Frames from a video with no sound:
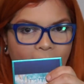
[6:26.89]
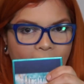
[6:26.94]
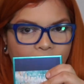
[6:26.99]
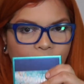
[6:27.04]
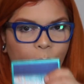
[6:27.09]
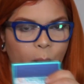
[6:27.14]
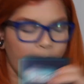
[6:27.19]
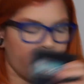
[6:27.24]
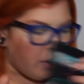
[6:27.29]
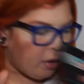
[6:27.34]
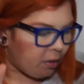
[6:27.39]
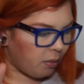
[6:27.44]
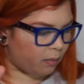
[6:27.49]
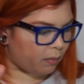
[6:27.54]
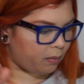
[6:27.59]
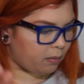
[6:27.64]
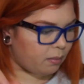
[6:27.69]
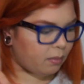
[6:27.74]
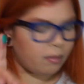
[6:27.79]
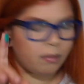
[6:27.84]
have a winner.
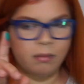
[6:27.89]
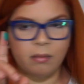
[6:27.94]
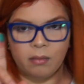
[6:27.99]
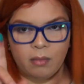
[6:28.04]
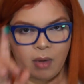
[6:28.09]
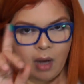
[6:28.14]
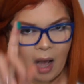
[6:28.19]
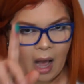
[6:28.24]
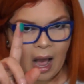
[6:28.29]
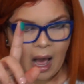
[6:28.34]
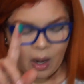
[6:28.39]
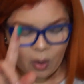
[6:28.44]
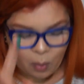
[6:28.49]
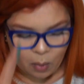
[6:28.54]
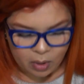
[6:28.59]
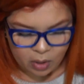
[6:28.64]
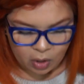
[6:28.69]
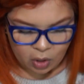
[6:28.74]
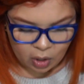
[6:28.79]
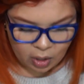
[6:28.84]
I don't
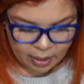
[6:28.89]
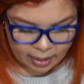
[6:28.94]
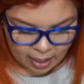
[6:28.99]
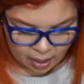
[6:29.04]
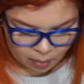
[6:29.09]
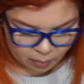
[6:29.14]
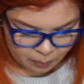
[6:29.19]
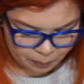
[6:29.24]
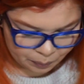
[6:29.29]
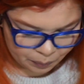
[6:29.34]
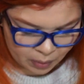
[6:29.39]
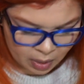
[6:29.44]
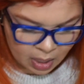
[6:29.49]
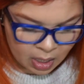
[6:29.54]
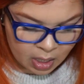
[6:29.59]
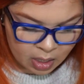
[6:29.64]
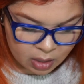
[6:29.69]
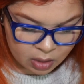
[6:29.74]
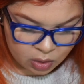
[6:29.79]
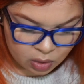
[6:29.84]
want to call it out.
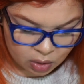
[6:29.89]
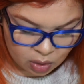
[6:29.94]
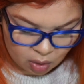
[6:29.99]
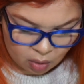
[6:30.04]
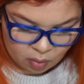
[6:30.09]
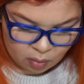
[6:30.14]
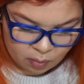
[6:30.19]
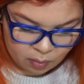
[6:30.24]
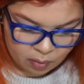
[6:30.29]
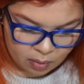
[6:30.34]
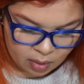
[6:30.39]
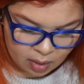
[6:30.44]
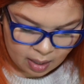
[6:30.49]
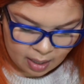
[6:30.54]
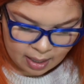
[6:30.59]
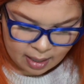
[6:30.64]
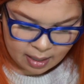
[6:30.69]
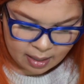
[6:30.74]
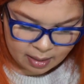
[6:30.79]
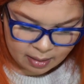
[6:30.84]
So
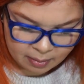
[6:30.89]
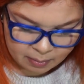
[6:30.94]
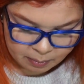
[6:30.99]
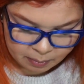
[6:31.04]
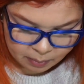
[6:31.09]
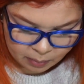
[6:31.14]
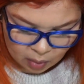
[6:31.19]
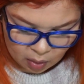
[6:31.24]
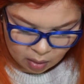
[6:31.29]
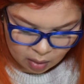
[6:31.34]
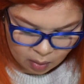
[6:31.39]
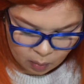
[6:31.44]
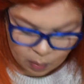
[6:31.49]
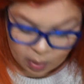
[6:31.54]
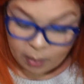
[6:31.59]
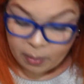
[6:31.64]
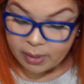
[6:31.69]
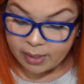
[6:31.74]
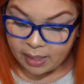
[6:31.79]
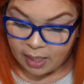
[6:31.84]

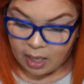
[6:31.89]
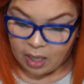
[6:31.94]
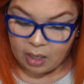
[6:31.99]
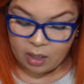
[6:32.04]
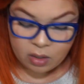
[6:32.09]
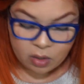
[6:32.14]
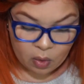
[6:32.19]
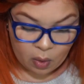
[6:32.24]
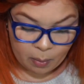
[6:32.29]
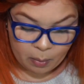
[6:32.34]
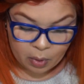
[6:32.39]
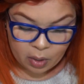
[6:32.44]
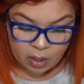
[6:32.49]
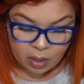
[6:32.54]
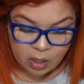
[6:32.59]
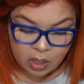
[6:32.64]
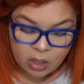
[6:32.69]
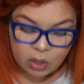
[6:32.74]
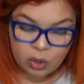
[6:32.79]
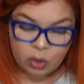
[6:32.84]
what I was saying, so I'm
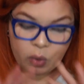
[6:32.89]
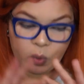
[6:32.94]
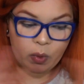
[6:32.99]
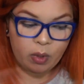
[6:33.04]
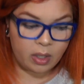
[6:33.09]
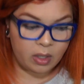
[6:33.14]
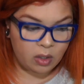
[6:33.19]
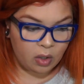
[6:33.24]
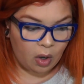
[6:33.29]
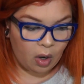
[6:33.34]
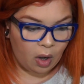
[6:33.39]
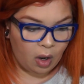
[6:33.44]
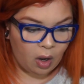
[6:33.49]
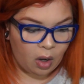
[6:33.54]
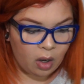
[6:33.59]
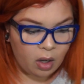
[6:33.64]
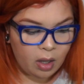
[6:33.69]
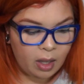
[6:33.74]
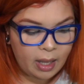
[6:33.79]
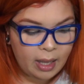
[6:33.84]
gonna do this
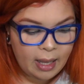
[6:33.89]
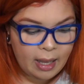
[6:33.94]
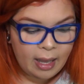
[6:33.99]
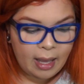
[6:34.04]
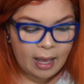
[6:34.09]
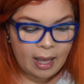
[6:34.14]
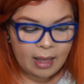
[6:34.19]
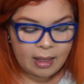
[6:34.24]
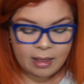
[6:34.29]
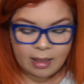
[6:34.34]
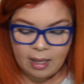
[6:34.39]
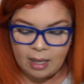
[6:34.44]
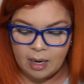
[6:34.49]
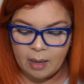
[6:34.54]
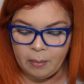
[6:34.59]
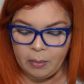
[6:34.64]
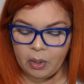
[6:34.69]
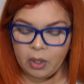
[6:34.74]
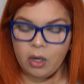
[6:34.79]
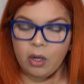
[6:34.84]
haul, and then
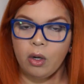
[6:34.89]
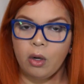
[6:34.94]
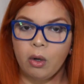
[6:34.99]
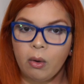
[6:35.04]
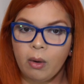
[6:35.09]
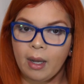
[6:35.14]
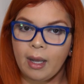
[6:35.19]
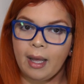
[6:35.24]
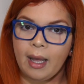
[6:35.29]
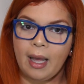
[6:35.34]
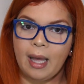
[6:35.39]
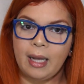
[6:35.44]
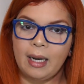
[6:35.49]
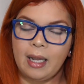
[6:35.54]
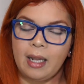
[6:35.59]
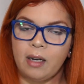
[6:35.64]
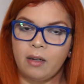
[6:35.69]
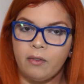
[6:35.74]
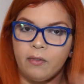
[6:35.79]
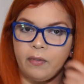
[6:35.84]
I'm gonna go ahead
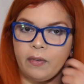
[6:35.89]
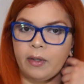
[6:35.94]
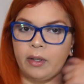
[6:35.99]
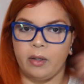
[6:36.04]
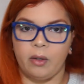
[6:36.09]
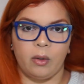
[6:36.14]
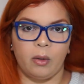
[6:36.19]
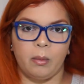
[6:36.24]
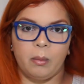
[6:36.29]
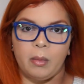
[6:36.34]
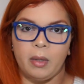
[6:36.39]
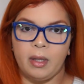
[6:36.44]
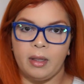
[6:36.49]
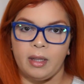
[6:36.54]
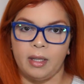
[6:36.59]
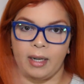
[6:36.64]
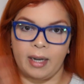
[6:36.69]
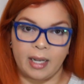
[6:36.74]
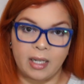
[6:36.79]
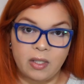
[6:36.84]
and film.
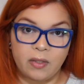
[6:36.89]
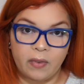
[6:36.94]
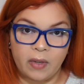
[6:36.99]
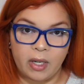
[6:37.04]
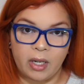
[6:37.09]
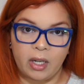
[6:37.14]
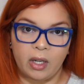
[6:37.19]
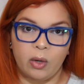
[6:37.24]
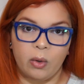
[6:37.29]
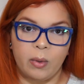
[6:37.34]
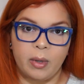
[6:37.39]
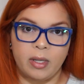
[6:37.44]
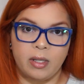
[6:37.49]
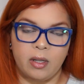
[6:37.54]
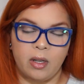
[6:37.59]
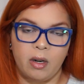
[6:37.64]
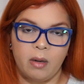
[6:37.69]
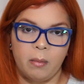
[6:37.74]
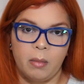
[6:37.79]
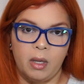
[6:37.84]
The next video is
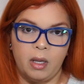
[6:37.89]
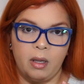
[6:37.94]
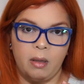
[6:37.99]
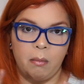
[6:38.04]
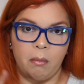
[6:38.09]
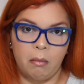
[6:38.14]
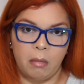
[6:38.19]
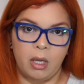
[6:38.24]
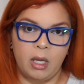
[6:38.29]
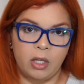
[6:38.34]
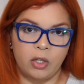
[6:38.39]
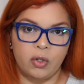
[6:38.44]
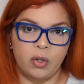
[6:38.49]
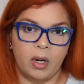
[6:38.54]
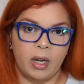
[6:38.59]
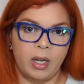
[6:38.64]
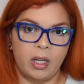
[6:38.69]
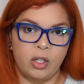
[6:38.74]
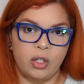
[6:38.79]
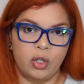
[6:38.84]
gonna be me
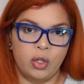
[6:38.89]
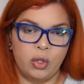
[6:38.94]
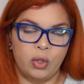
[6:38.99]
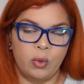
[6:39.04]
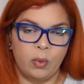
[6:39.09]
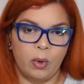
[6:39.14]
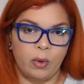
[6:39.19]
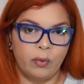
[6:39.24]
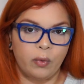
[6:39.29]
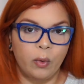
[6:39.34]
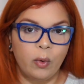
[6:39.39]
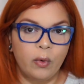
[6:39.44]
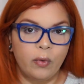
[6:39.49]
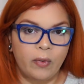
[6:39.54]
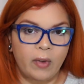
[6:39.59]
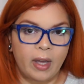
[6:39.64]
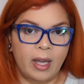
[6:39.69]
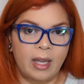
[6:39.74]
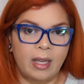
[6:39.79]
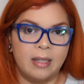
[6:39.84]
trying to do a full
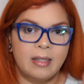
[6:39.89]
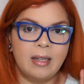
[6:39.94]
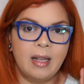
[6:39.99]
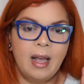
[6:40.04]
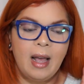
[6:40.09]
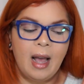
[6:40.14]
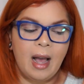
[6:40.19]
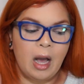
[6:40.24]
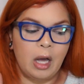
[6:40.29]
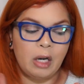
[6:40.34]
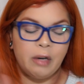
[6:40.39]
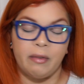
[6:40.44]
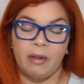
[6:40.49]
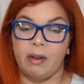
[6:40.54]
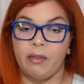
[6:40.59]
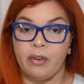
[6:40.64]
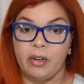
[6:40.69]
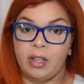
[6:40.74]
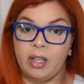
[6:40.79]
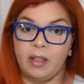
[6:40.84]
face out of
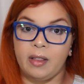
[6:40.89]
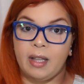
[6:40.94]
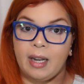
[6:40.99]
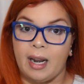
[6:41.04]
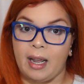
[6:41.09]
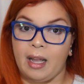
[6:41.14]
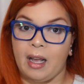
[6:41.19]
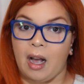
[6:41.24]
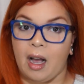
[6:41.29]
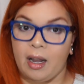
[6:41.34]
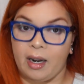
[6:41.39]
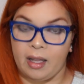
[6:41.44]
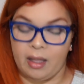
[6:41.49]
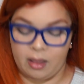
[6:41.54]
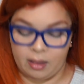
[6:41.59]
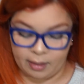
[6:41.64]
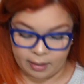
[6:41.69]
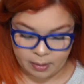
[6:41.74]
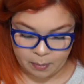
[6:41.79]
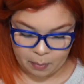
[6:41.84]
everything that I got
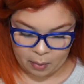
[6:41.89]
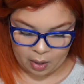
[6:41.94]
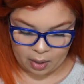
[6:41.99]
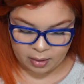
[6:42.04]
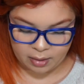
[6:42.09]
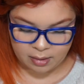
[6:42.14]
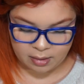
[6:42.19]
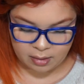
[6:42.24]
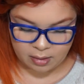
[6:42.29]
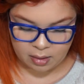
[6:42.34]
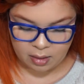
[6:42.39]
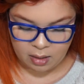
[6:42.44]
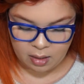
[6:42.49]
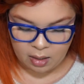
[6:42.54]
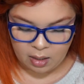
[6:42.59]
in this box,